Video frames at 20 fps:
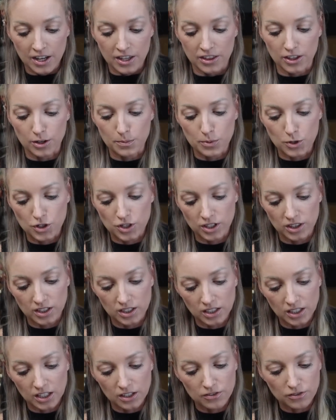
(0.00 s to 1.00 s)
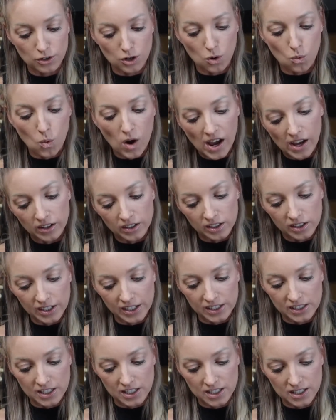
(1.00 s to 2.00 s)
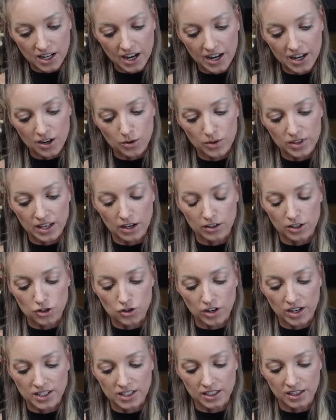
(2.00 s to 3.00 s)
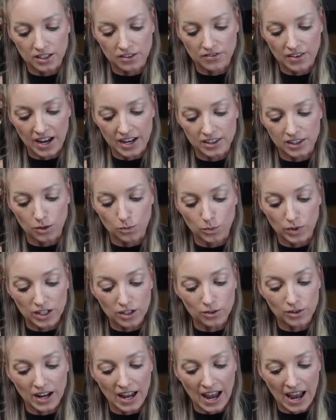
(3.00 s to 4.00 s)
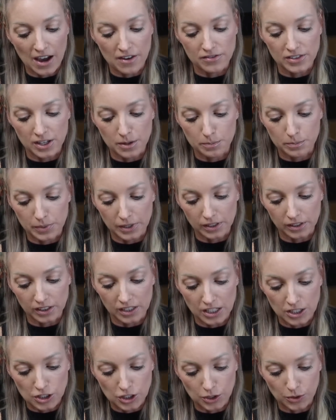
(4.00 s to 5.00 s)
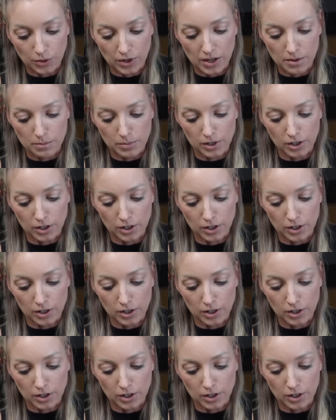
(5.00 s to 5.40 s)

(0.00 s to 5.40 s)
They're pushing the need for a wild eclectus diet without addressing the fact that we don't have the ability to it,